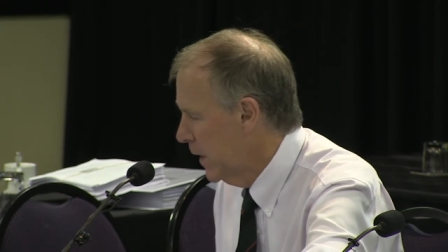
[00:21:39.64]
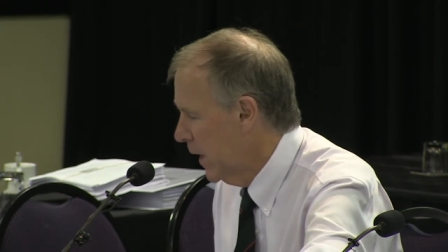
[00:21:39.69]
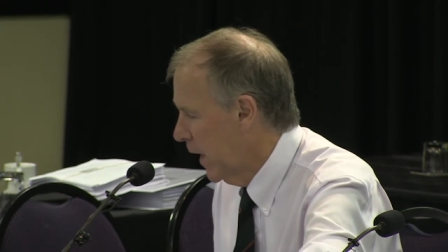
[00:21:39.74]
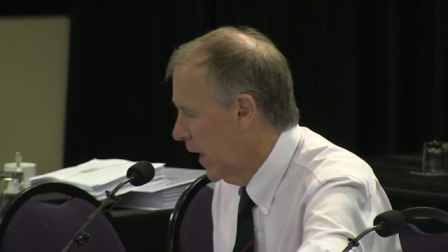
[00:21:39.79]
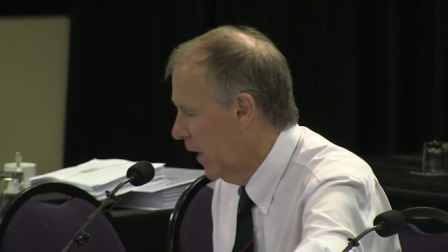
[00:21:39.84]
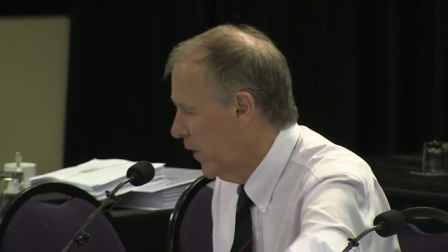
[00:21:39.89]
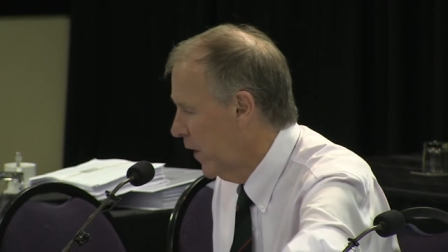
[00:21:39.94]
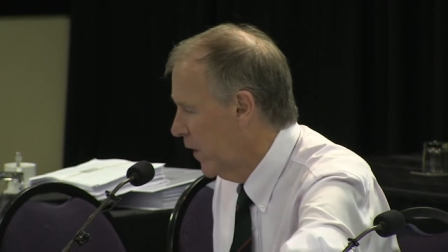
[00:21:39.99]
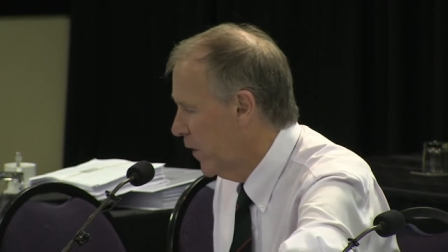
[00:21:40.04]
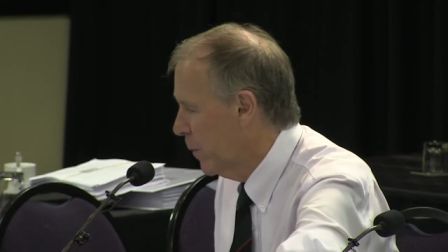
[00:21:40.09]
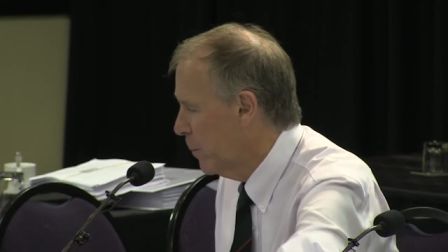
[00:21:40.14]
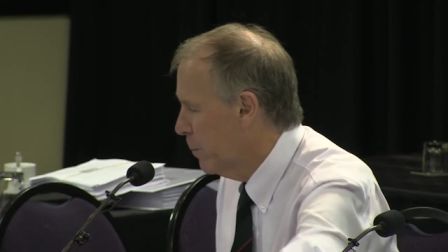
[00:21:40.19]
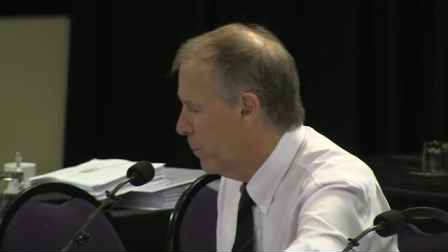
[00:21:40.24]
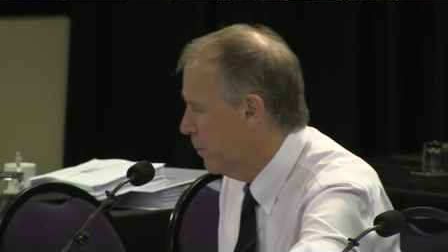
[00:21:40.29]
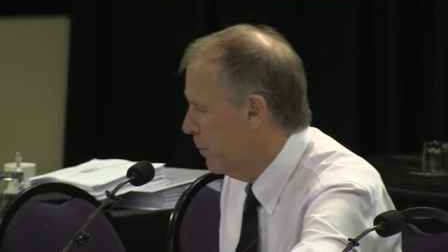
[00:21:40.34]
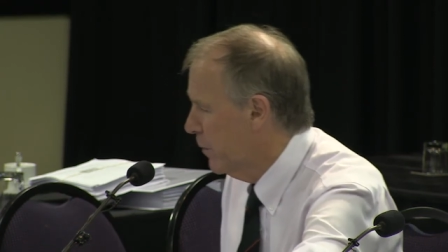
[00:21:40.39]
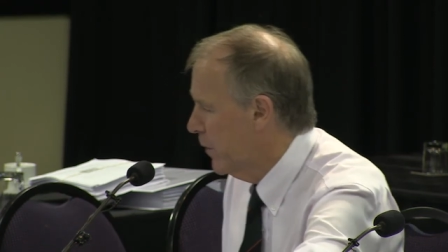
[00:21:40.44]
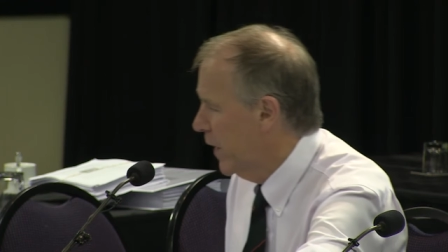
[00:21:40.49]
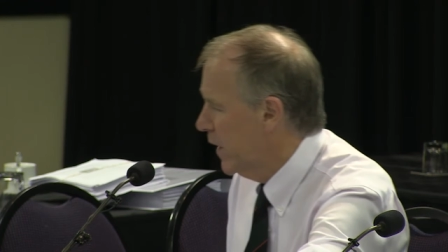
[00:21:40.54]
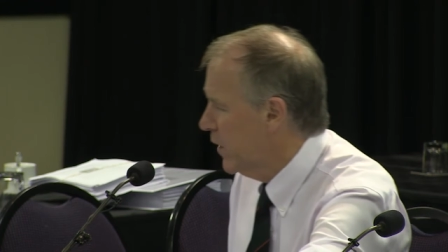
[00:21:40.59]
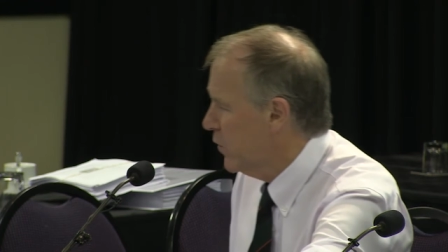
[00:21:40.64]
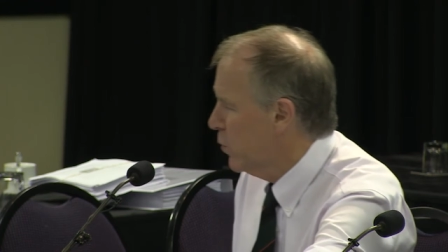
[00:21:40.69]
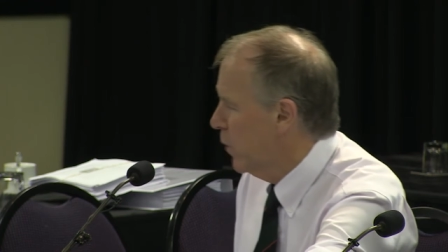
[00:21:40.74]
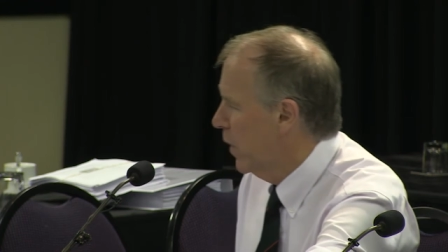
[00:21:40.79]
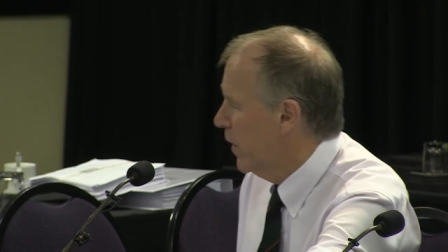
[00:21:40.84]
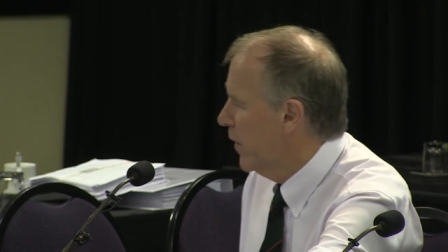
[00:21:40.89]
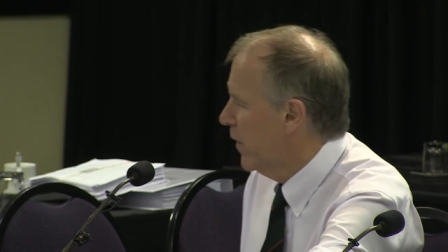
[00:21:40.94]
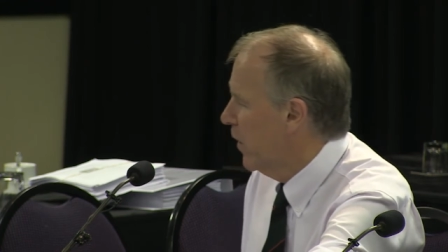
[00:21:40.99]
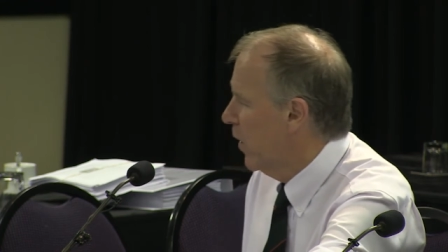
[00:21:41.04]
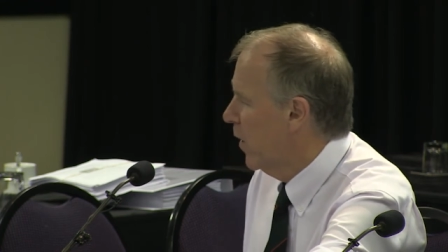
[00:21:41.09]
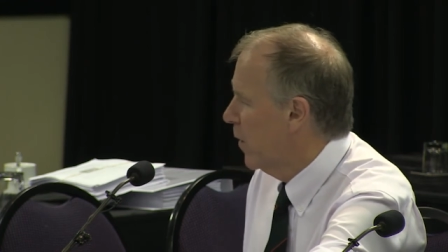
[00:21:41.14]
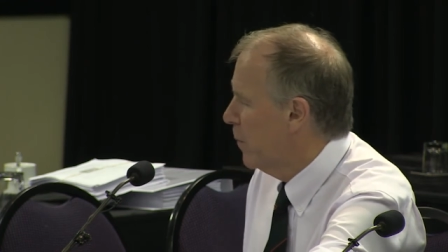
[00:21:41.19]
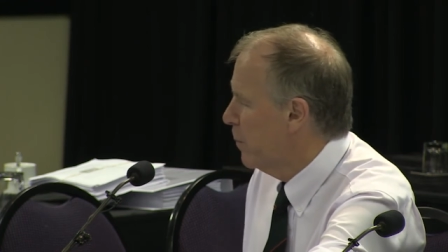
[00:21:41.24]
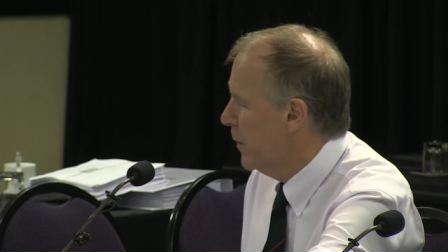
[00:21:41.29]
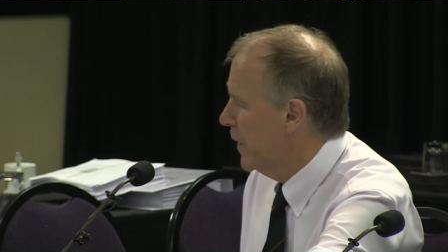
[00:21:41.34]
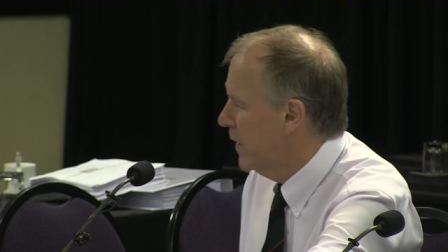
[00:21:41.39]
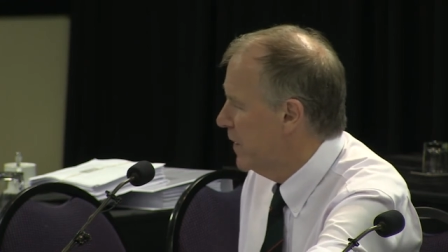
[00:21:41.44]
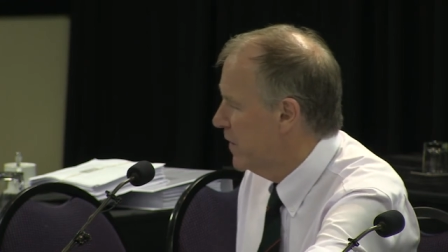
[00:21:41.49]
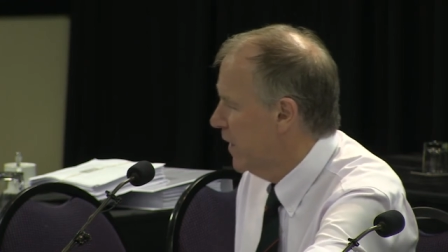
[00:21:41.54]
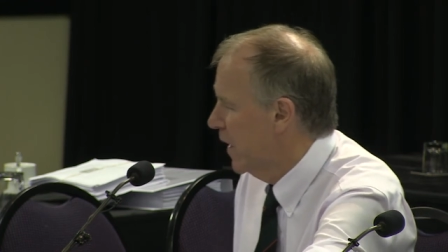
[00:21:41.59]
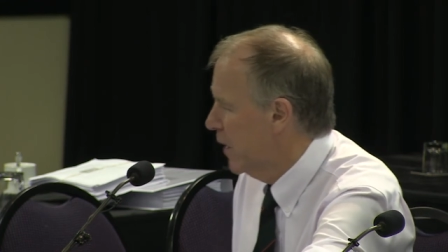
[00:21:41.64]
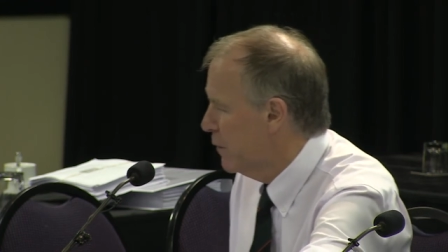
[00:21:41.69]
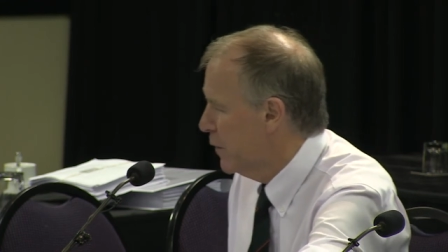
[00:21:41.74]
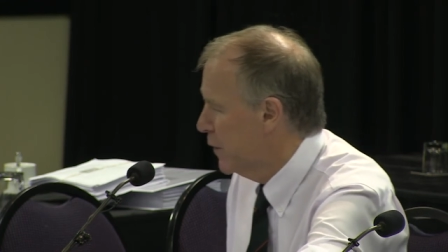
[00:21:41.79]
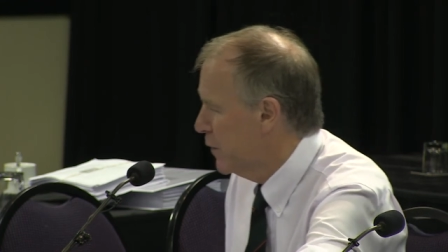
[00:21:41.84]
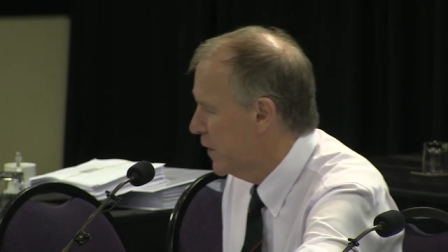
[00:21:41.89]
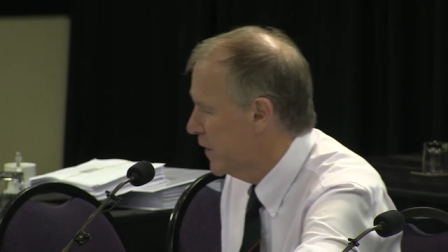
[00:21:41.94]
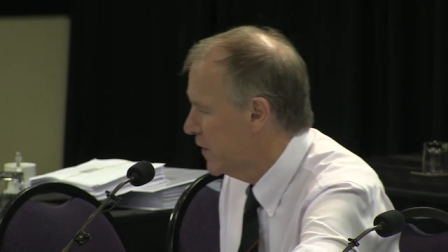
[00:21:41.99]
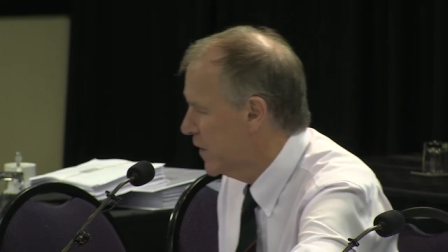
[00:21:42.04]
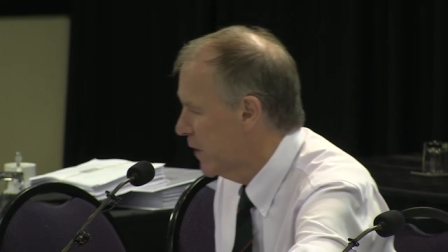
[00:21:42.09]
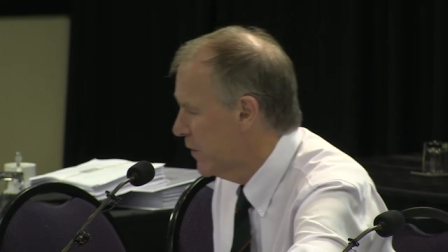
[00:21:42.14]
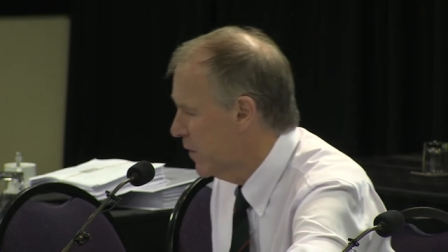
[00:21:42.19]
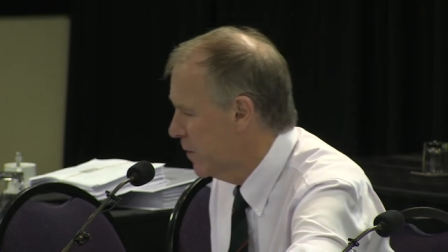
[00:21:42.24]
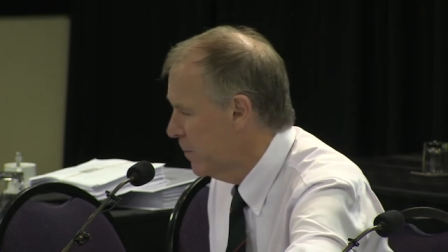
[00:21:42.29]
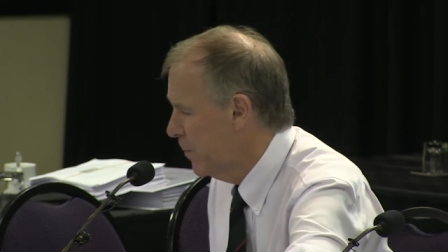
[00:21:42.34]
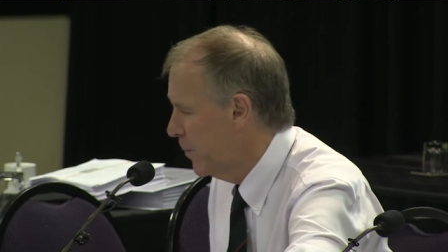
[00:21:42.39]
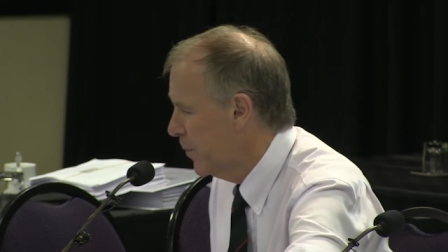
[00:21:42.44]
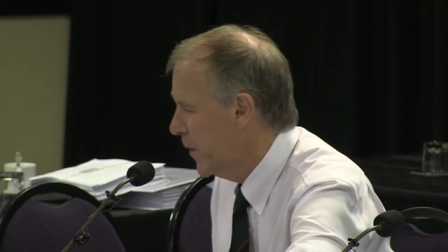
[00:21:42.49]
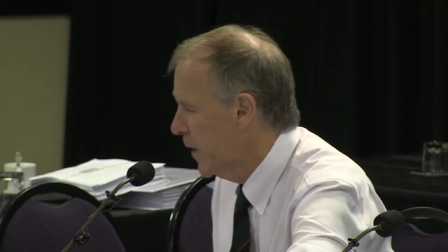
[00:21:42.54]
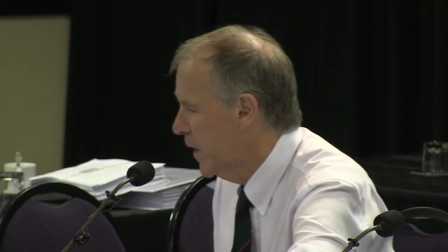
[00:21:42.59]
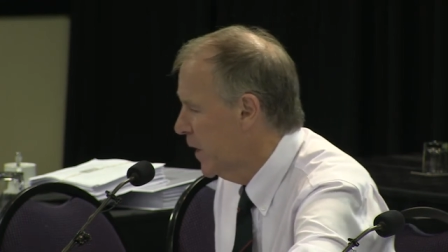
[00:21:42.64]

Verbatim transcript: And then the next one on page 957